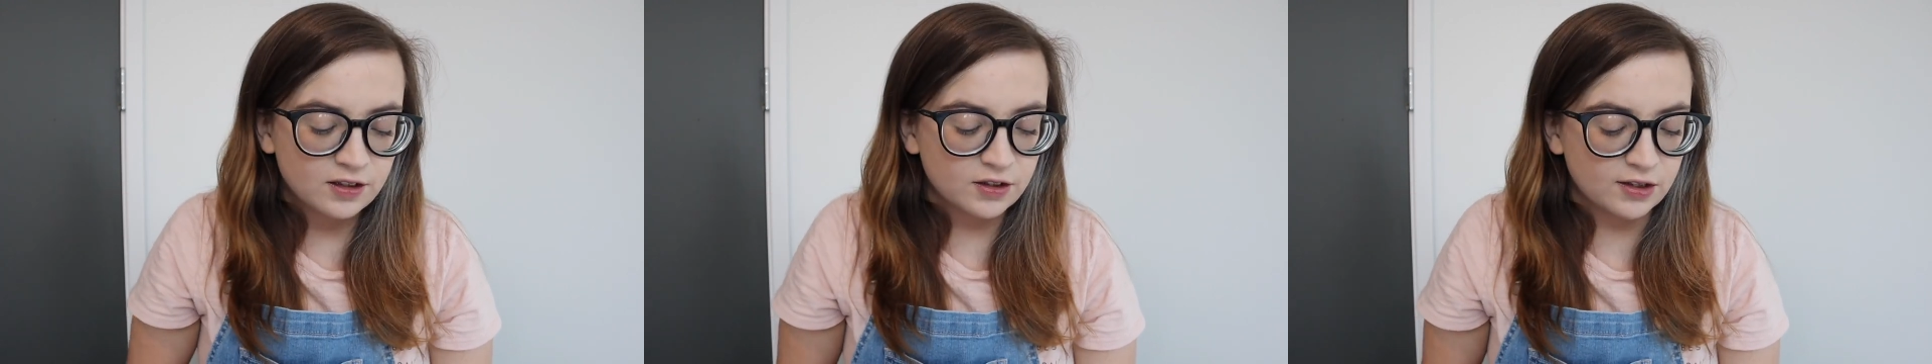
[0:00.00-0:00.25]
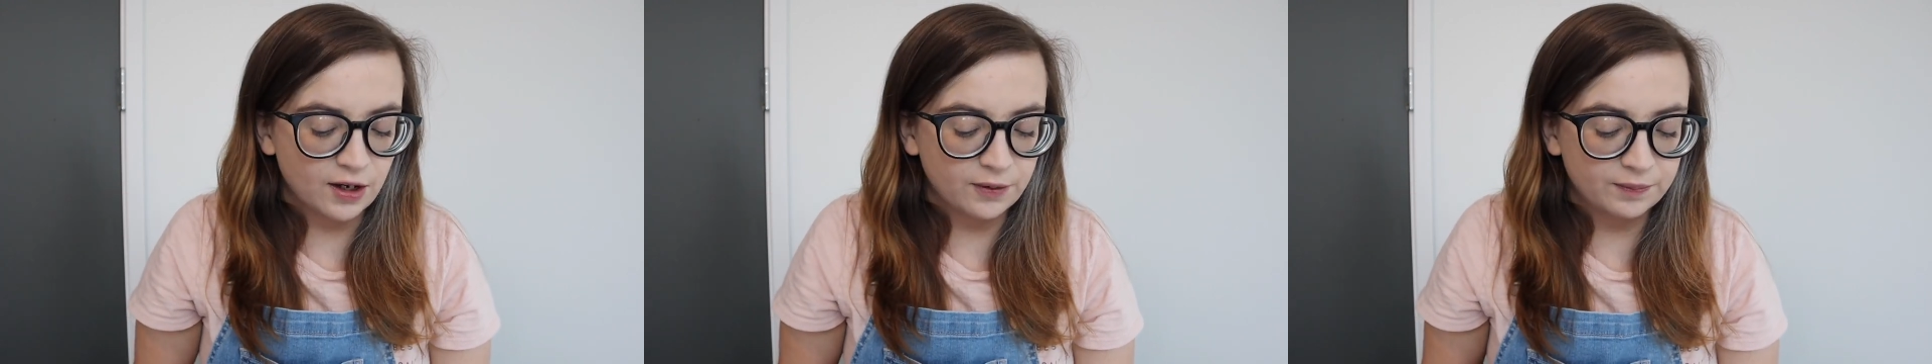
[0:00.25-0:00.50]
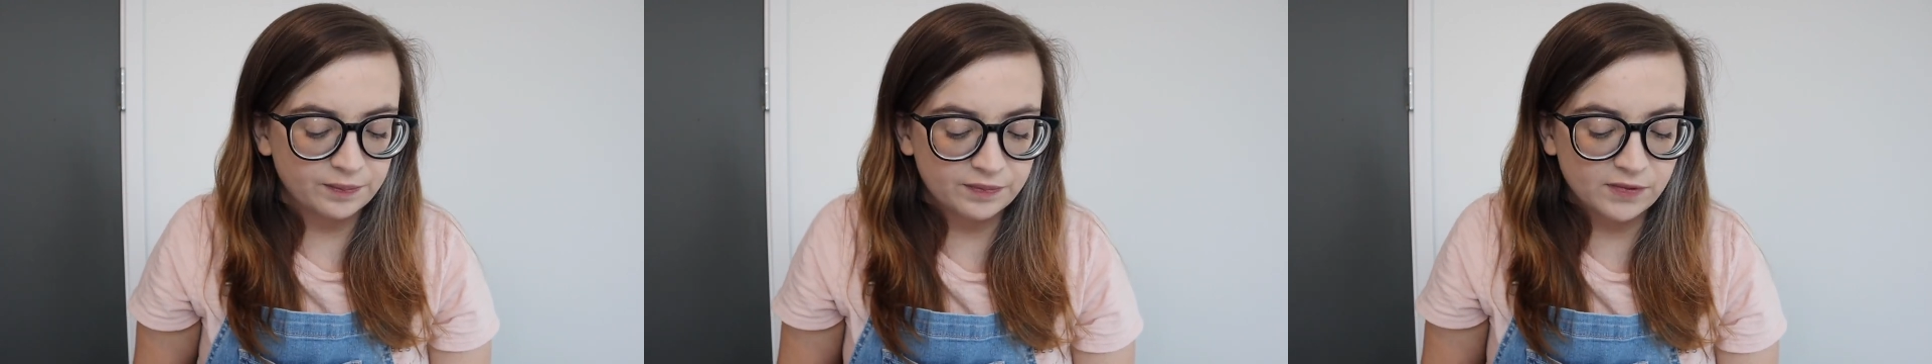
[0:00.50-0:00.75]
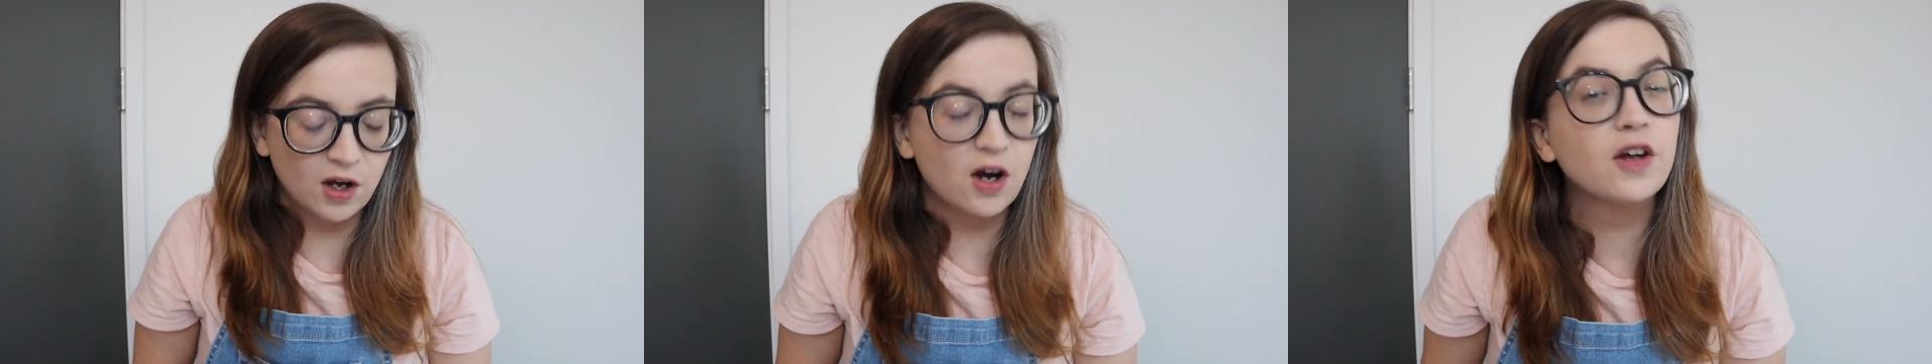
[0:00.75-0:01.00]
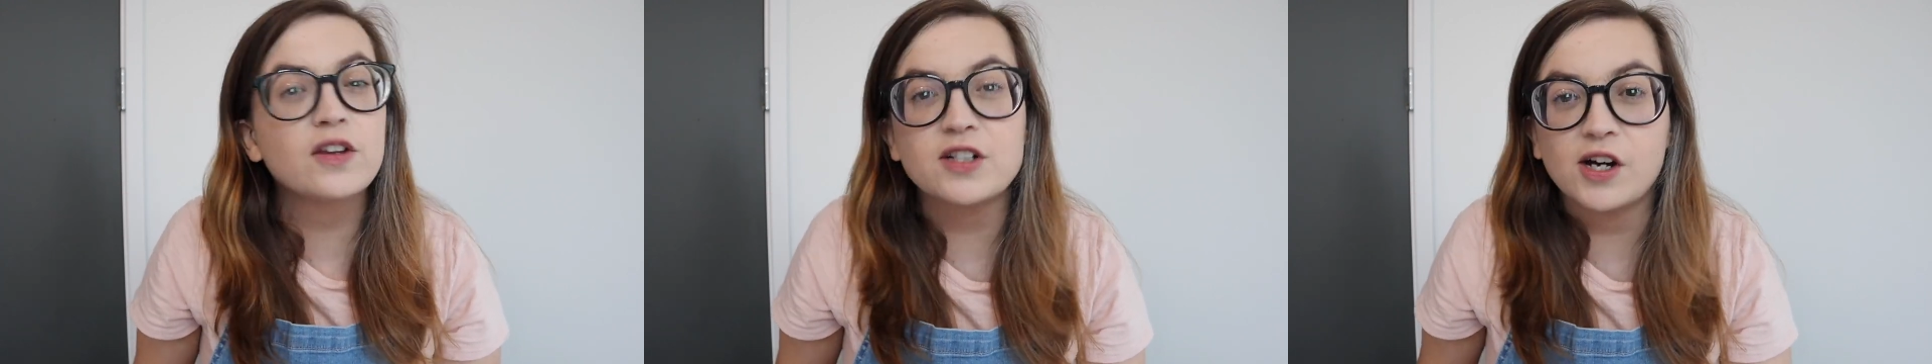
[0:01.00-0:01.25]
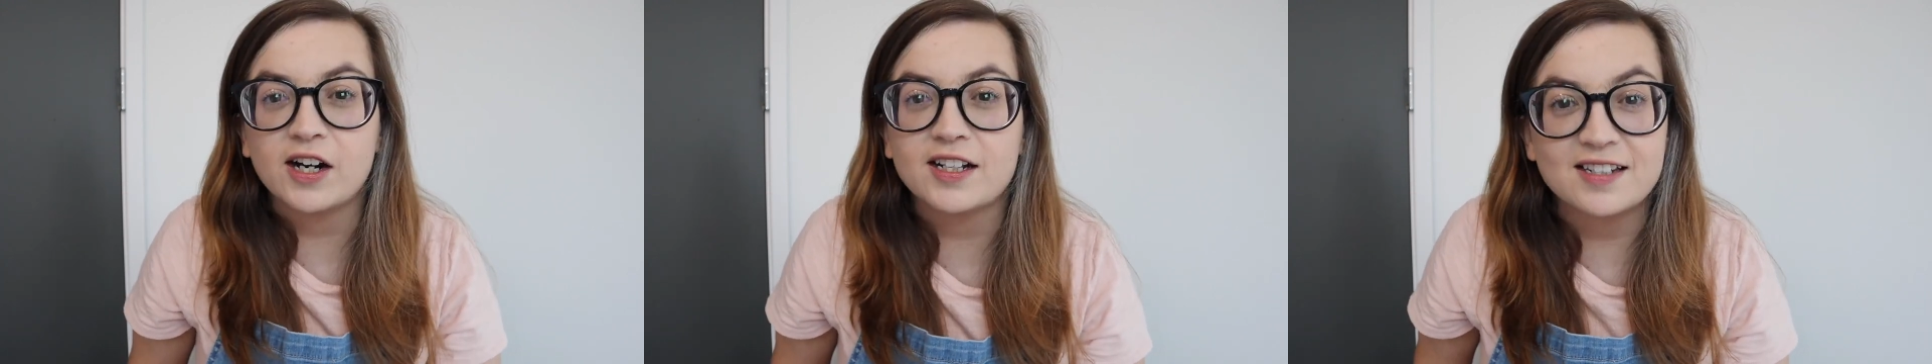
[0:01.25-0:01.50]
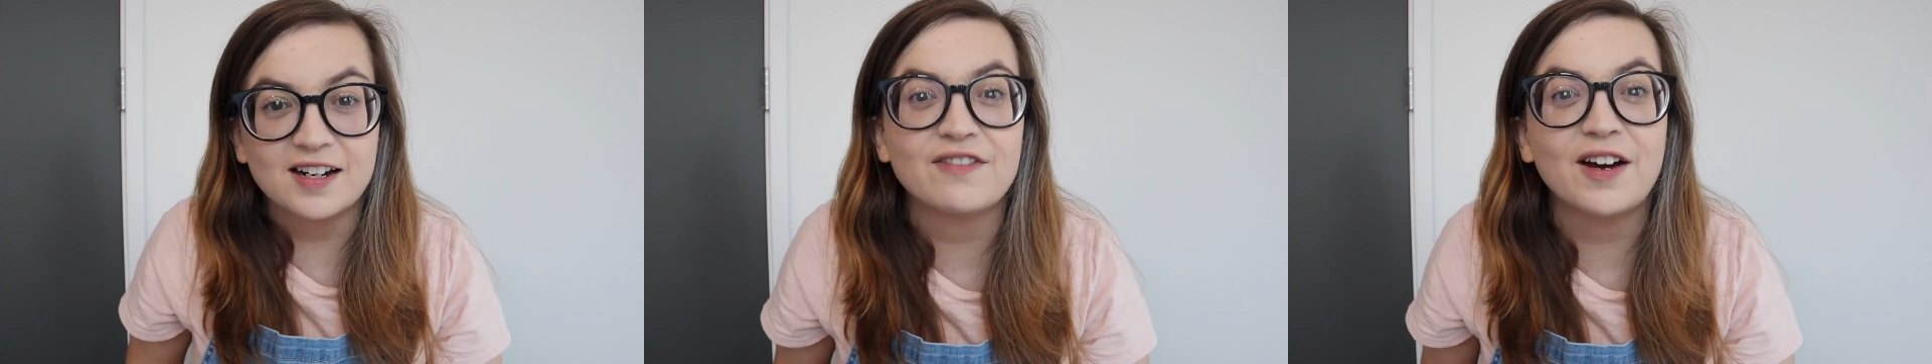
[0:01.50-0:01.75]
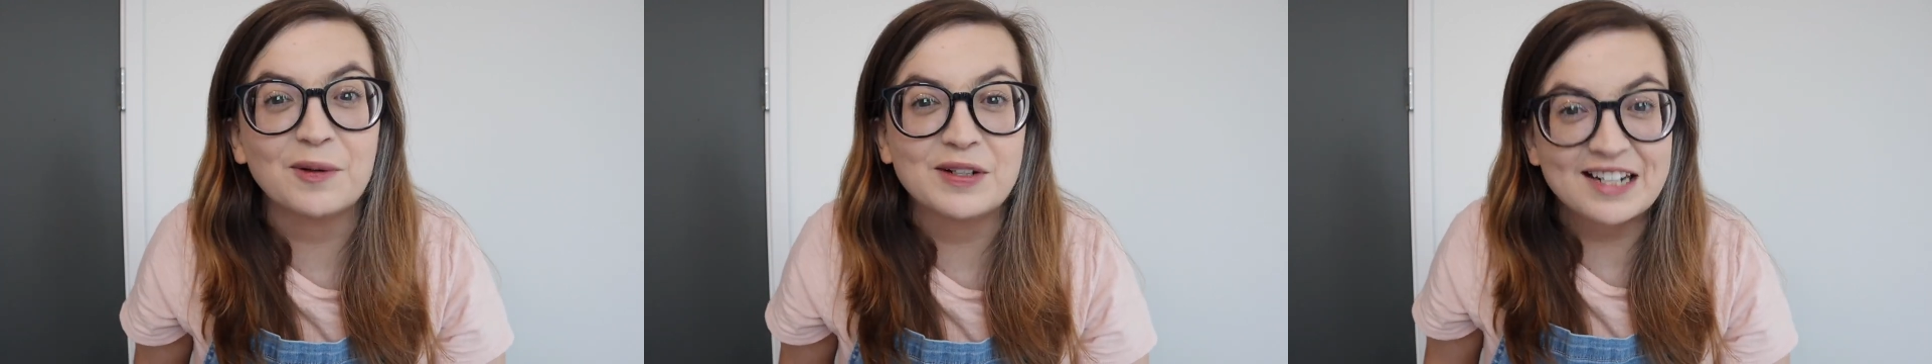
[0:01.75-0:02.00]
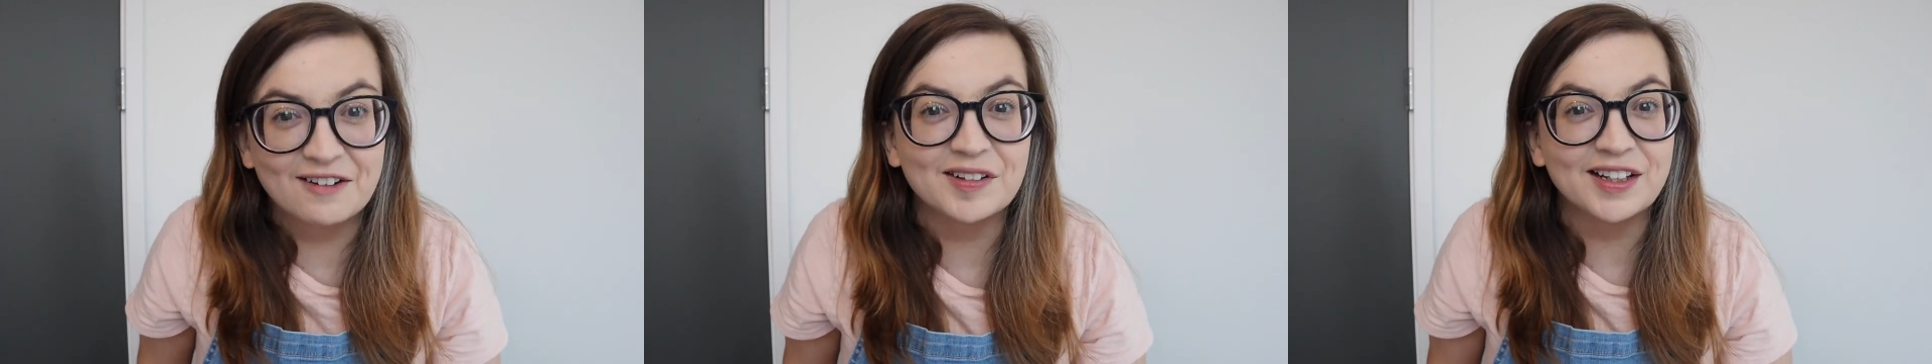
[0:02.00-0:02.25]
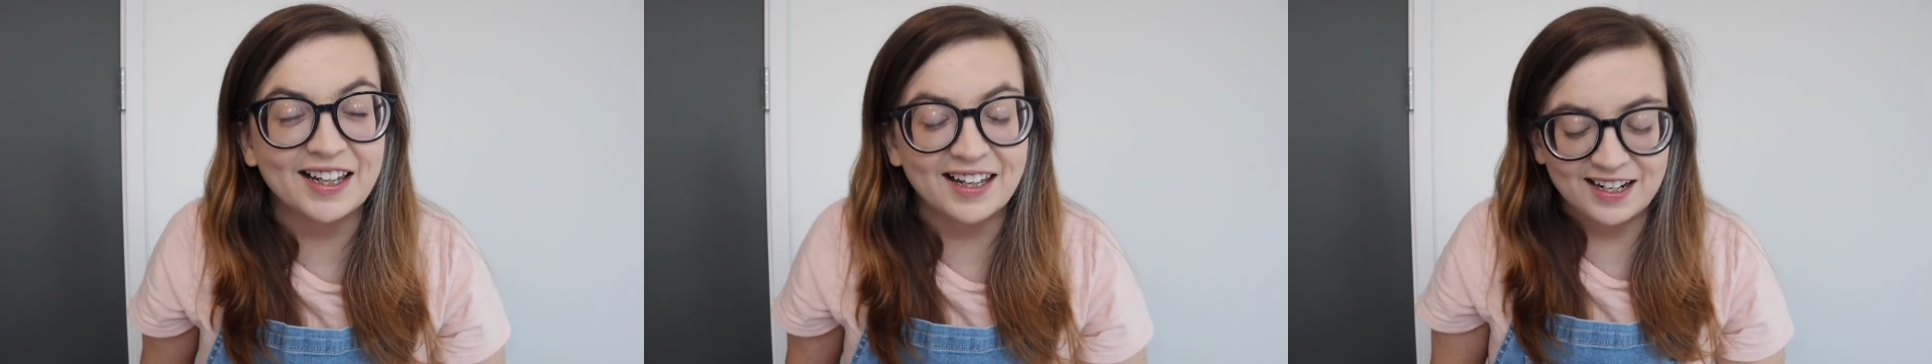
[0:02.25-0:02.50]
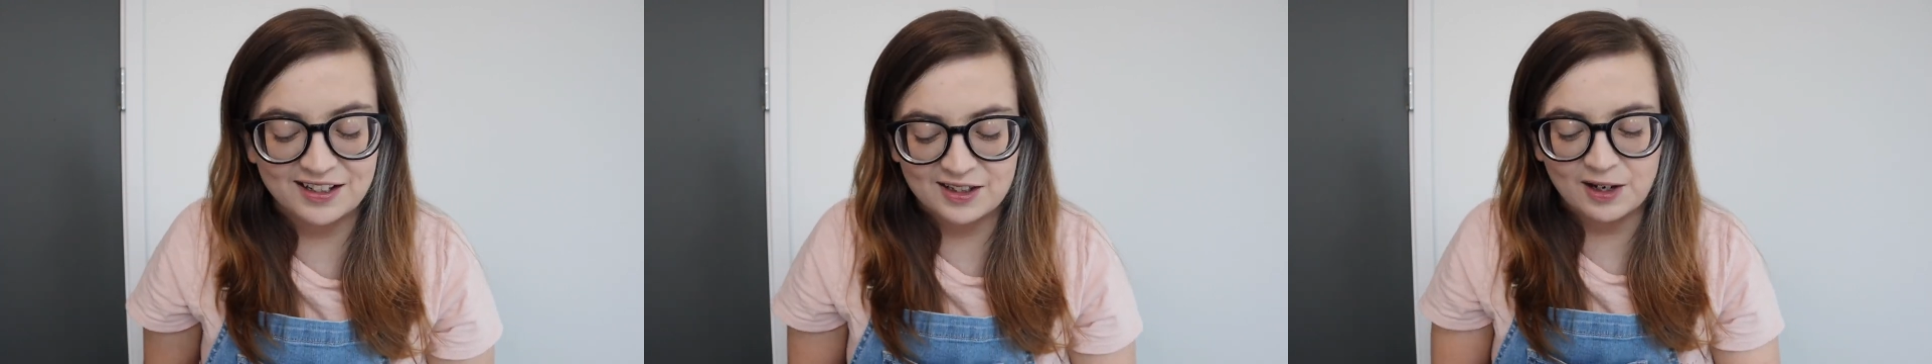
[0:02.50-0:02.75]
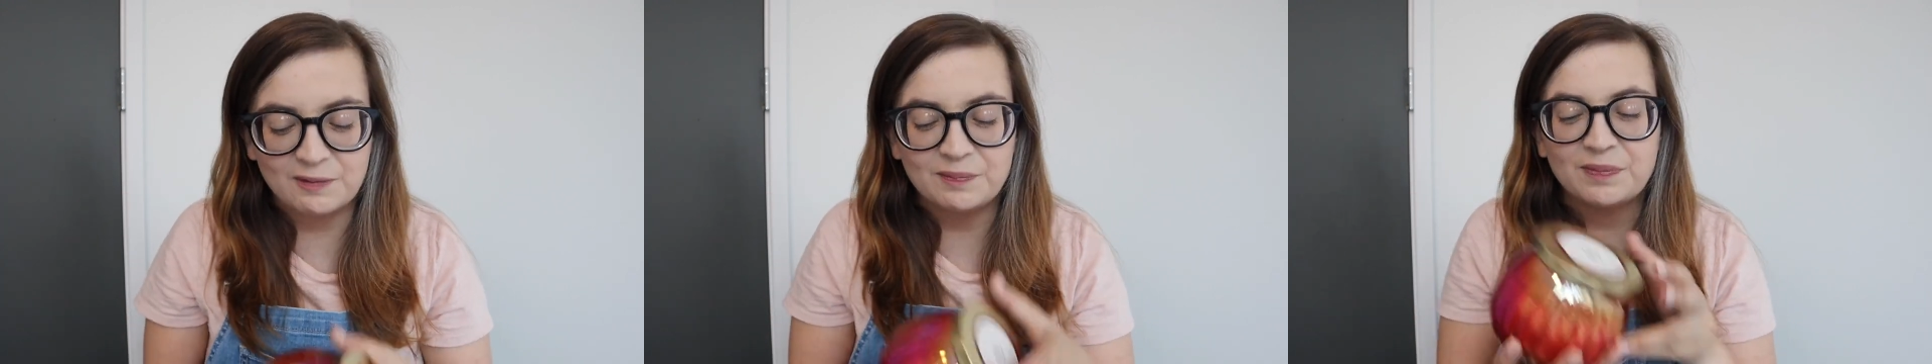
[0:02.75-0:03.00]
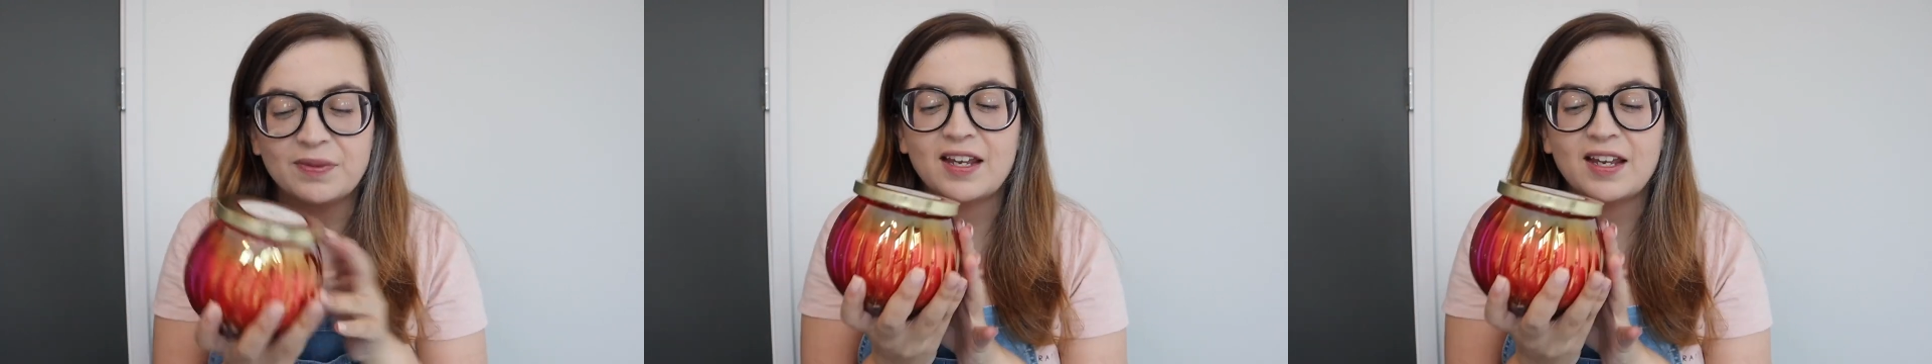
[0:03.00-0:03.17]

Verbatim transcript: So, all the Target stuff I will definitely link. So,